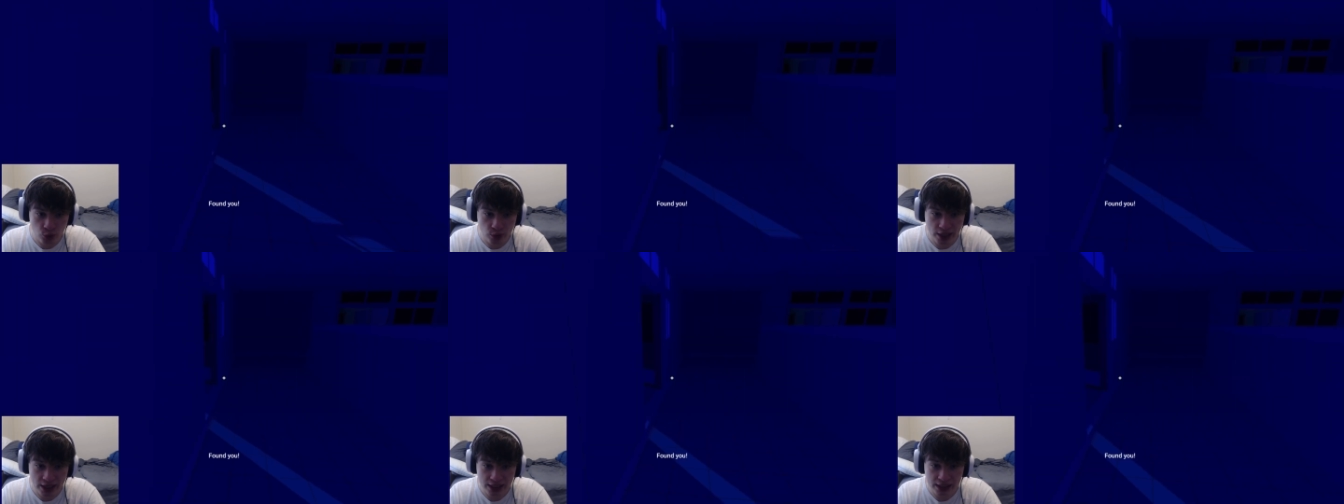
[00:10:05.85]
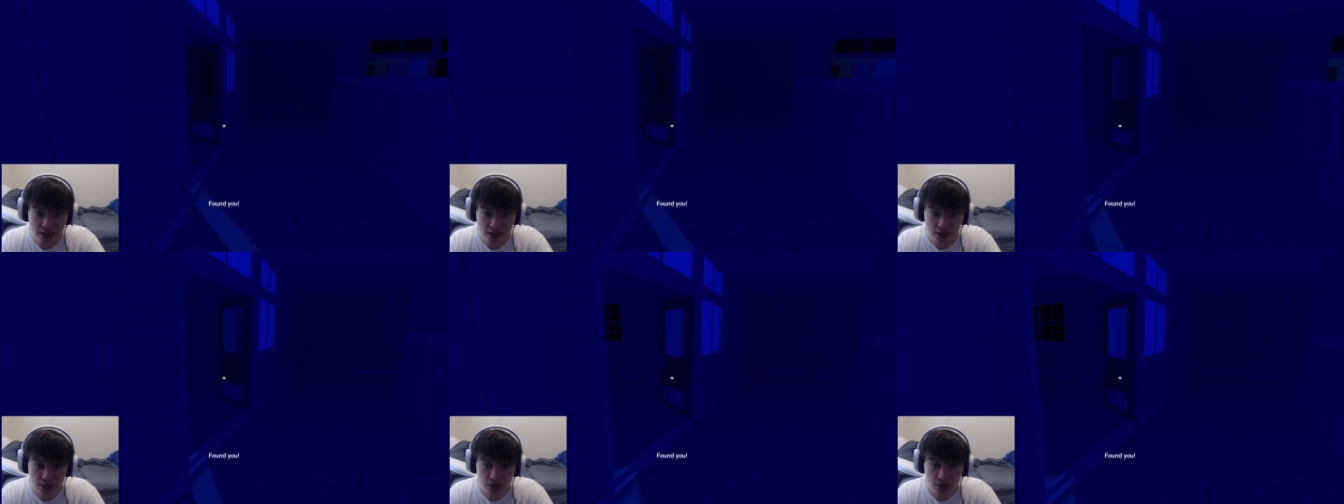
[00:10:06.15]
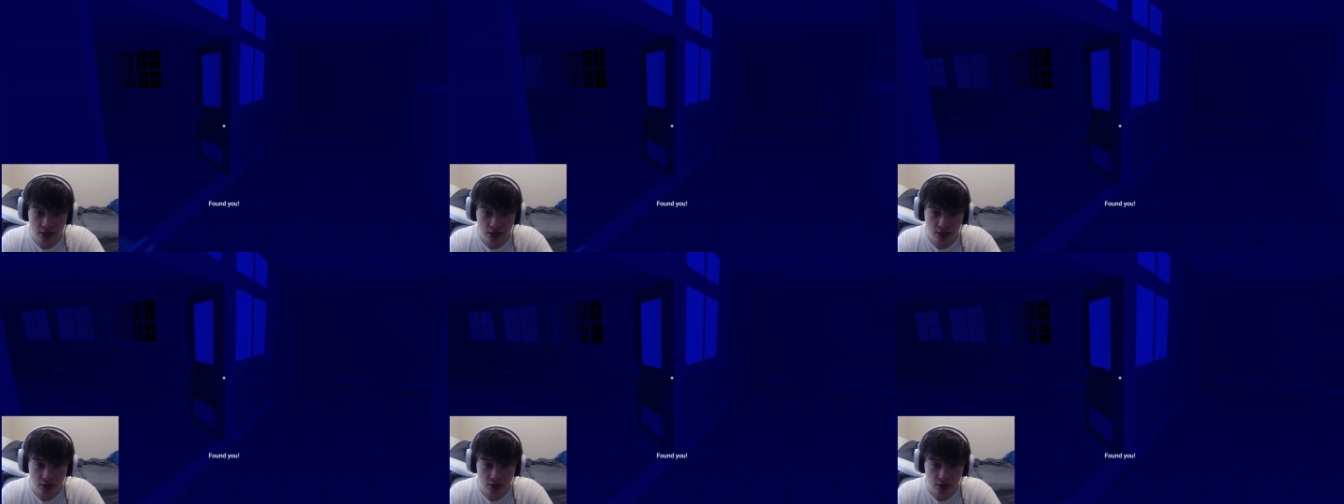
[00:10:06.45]
key!
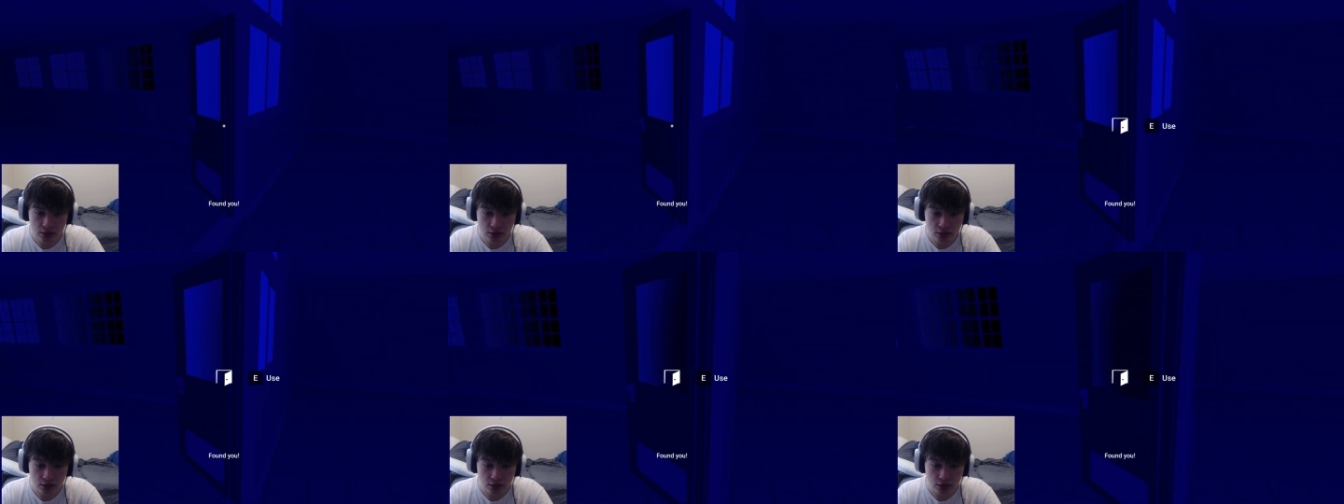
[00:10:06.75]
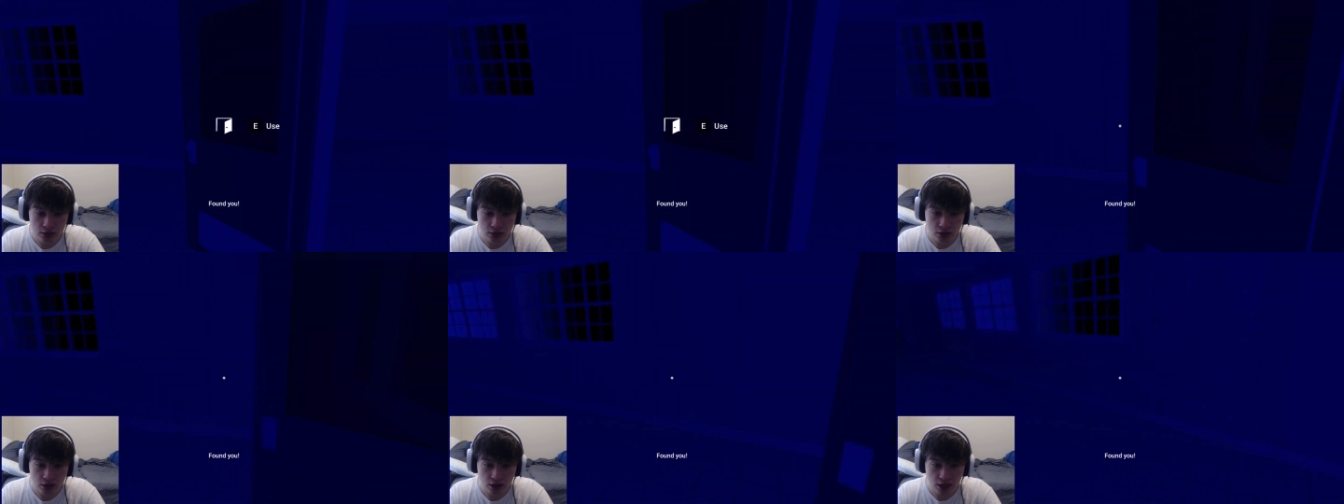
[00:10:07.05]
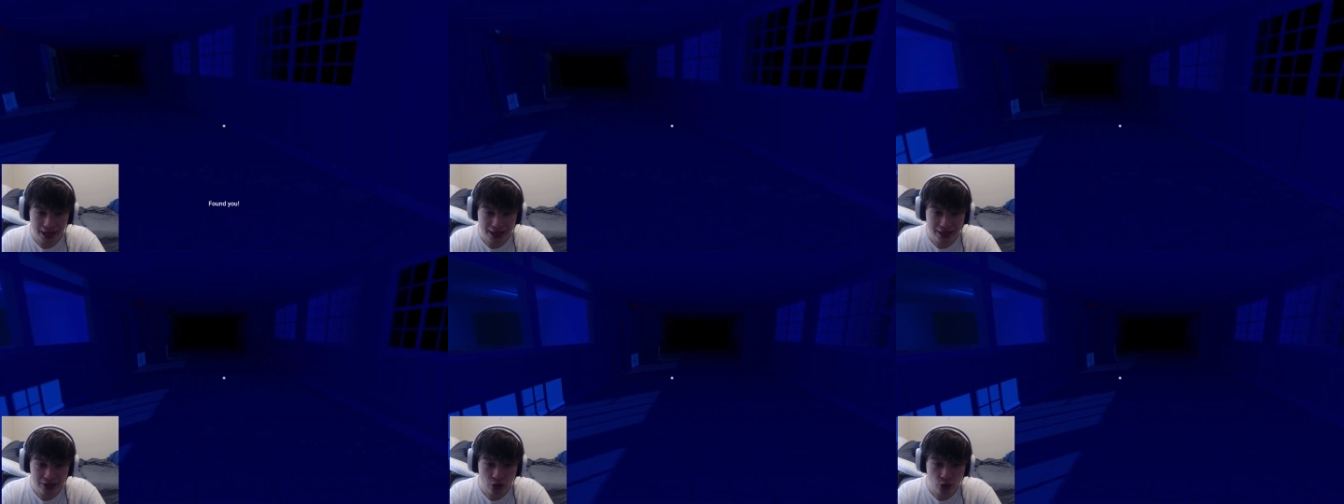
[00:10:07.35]

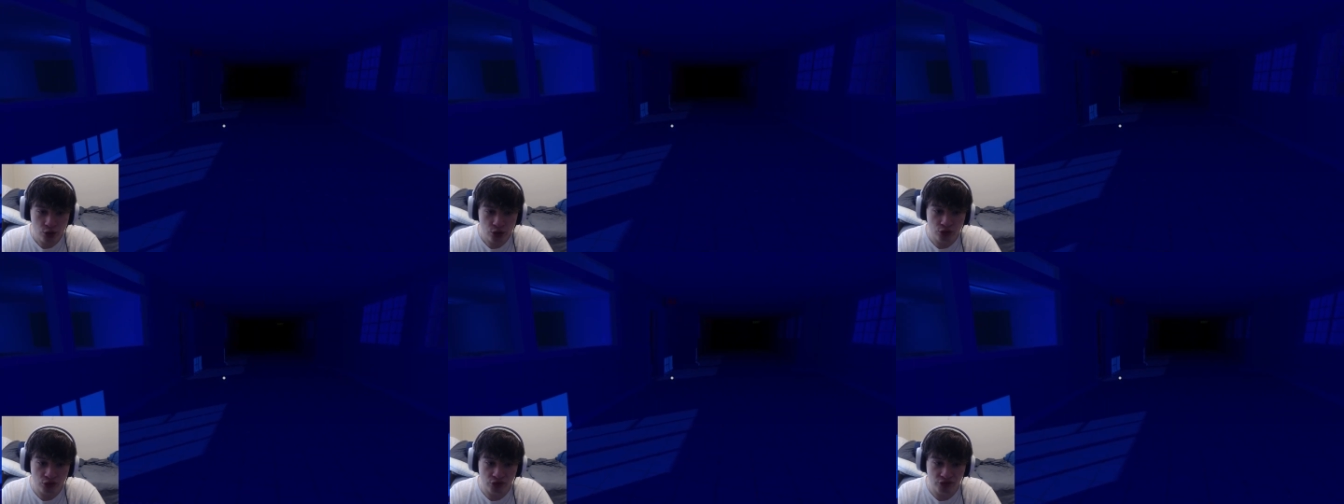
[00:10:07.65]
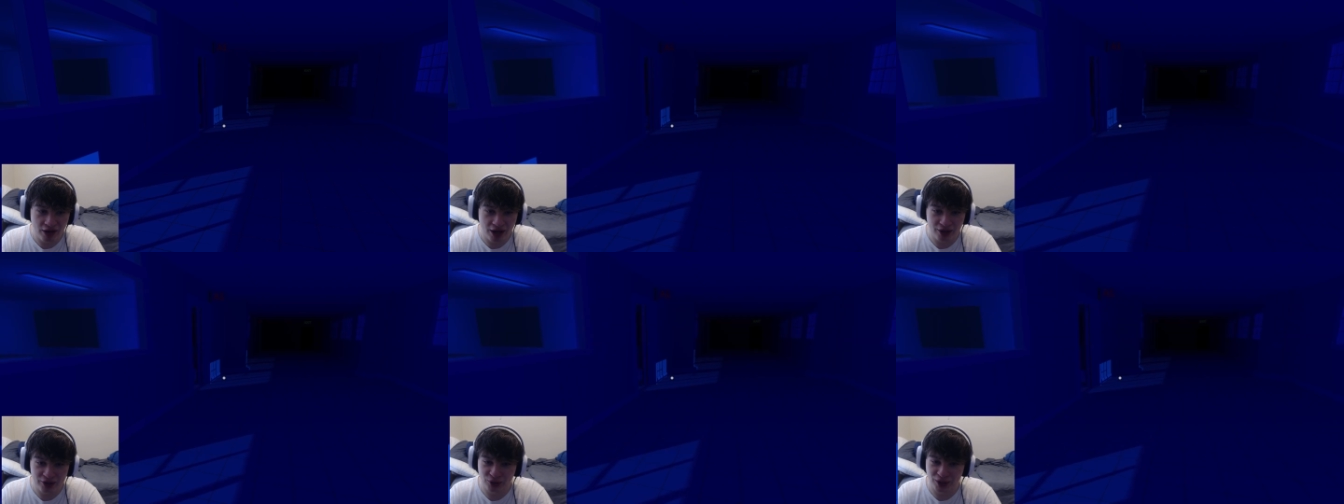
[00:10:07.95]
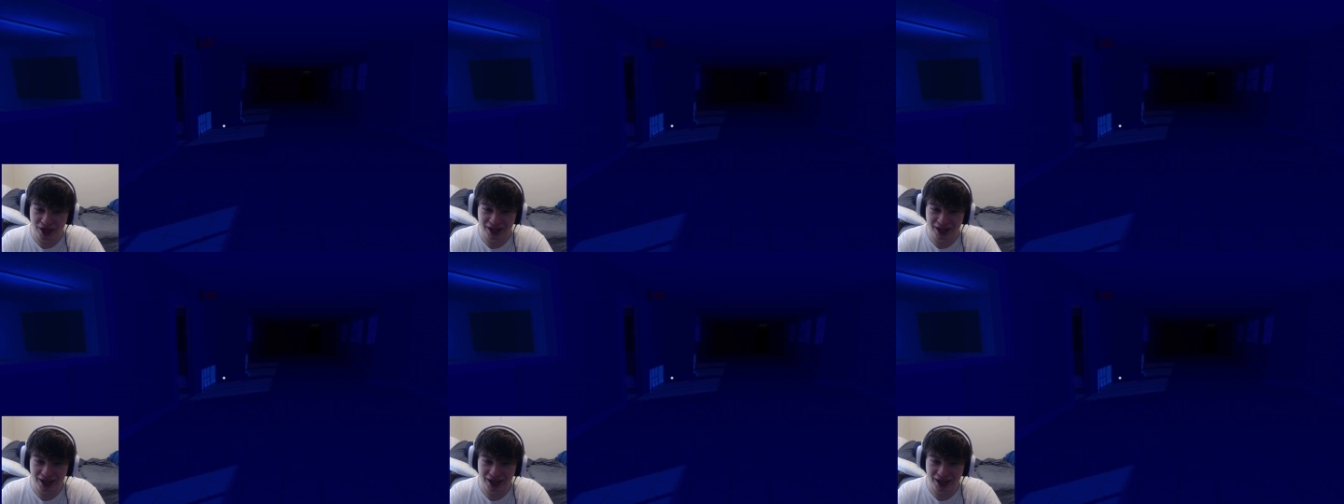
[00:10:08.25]
I know you found you.